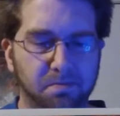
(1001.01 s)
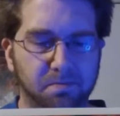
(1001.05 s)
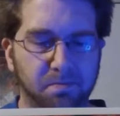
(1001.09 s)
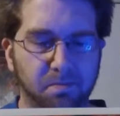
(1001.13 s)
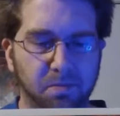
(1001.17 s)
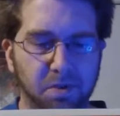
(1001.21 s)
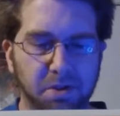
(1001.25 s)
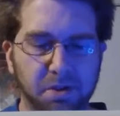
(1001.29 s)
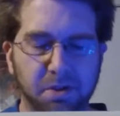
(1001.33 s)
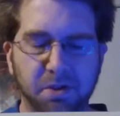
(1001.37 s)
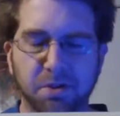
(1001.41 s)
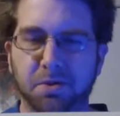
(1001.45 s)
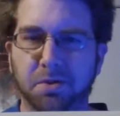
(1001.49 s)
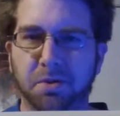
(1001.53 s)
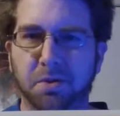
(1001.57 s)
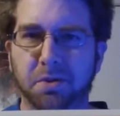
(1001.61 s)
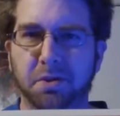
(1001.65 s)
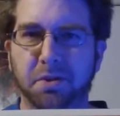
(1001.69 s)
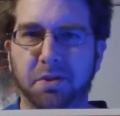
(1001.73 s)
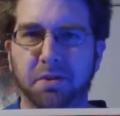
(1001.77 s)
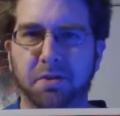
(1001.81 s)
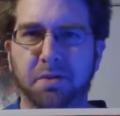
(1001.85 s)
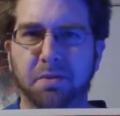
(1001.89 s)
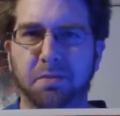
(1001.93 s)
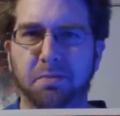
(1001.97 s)
really enjoyed
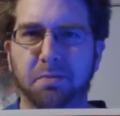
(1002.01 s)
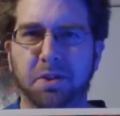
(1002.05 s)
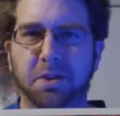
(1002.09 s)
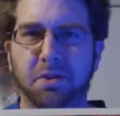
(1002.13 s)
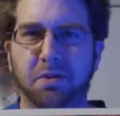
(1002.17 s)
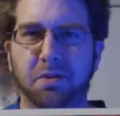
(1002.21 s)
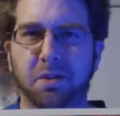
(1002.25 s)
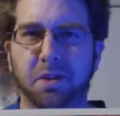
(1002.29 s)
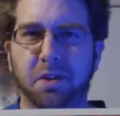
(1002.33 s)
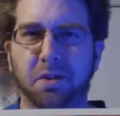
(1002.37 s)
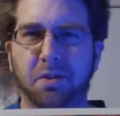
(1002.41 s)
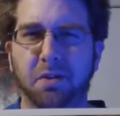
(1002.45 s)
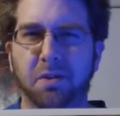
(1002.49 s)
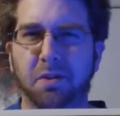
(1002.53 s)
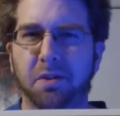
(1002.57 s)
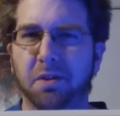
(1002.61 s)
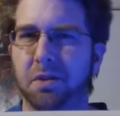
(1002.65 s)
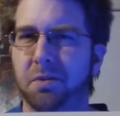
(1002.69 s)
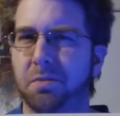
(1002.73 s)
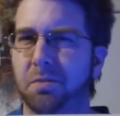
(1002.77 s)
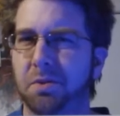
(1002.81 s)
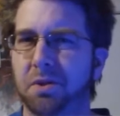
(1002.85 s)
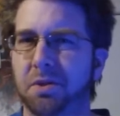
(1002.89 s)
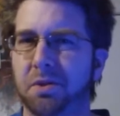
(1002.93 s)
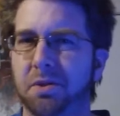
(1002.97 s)
this as much as I thought
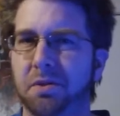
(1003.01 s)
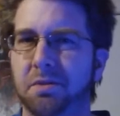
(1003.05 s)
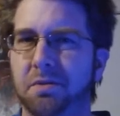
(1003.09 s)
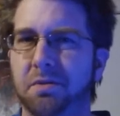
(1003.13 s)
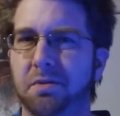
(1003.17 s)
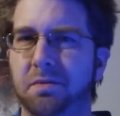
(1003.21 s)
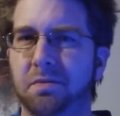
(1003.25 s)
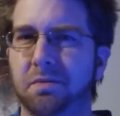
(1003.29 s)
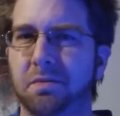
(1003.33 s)
I would.